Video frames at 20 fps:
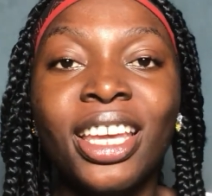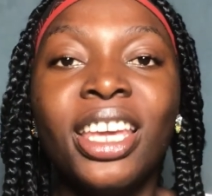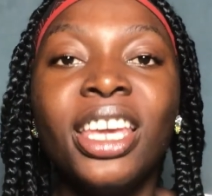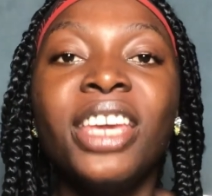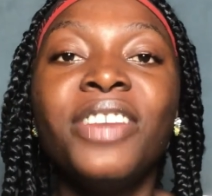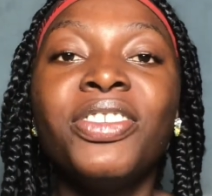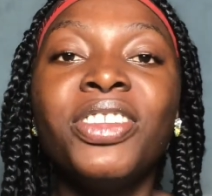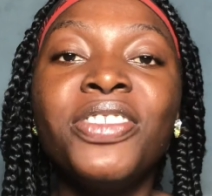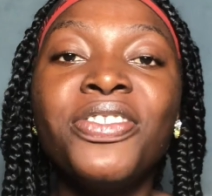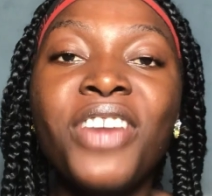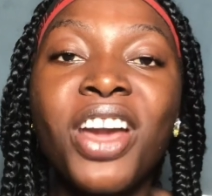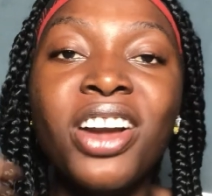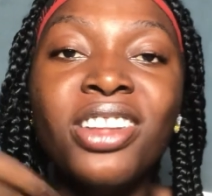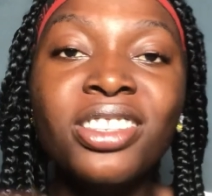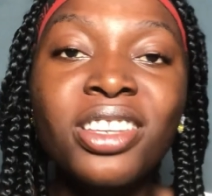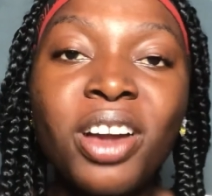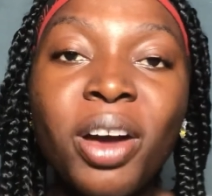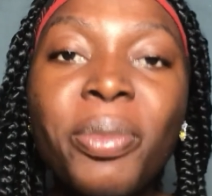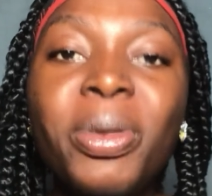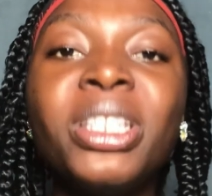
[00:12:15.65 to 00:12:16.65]
Even if you're on
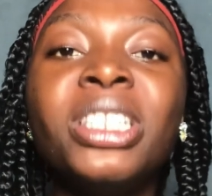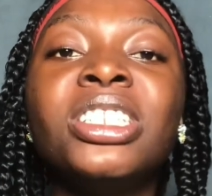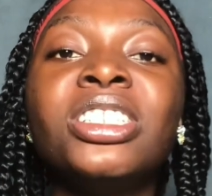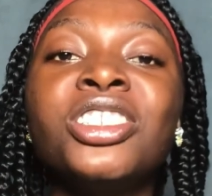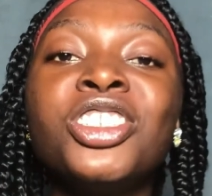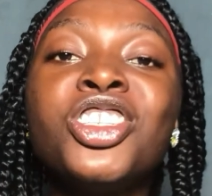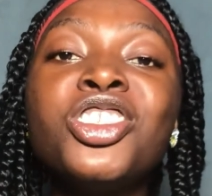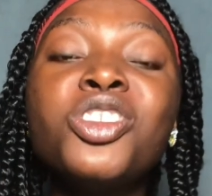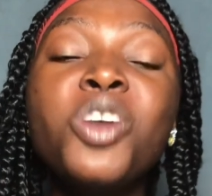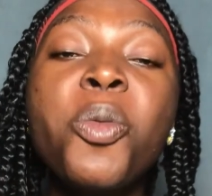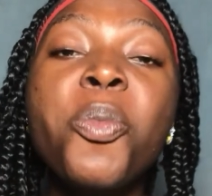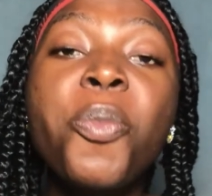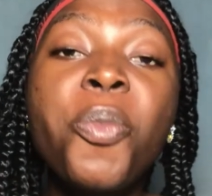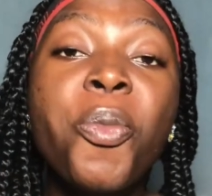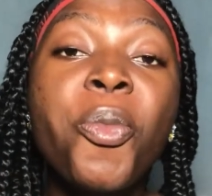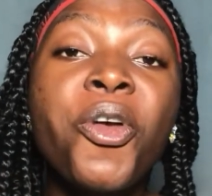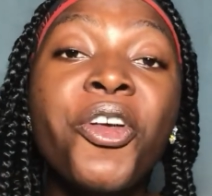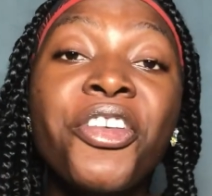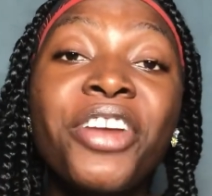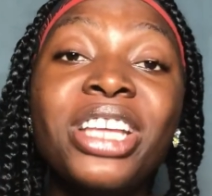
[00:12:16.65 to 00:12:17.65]
the comedy niche, you need to
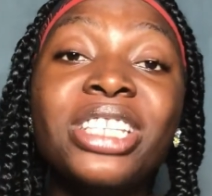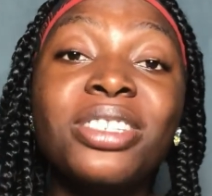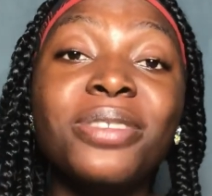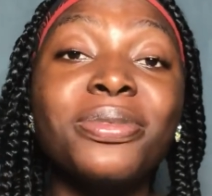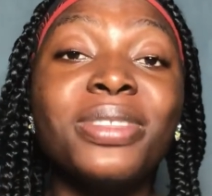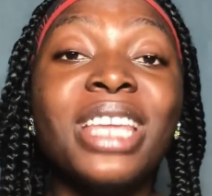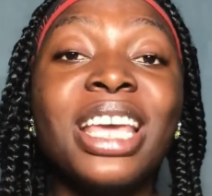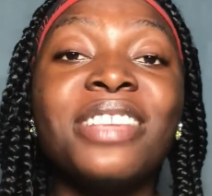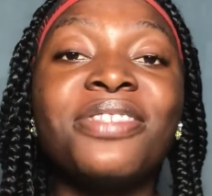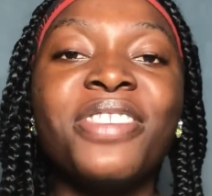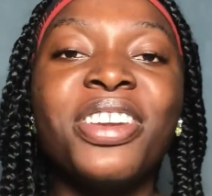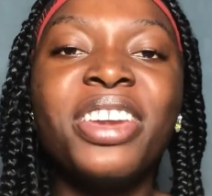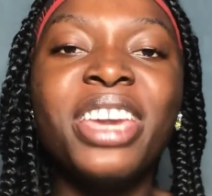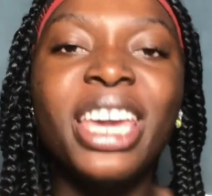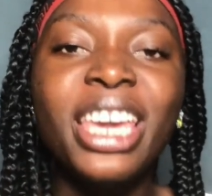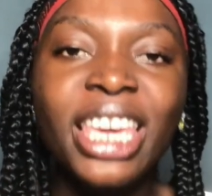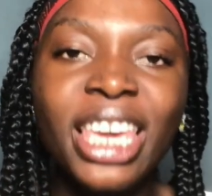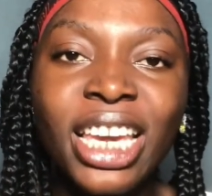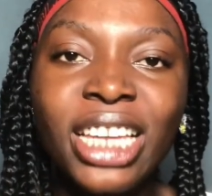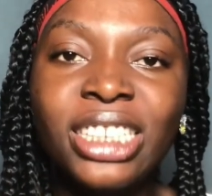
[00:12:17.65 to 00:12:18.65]
create something that's very
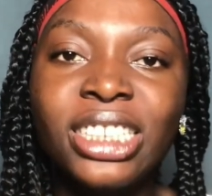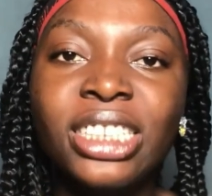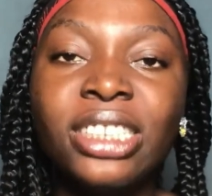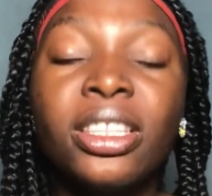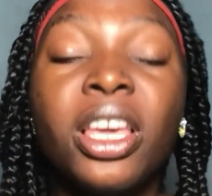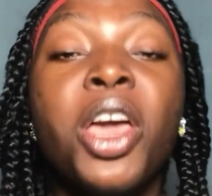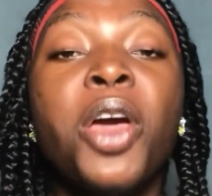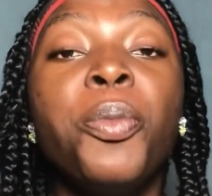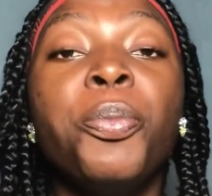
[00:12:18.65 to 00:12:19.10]
engaging.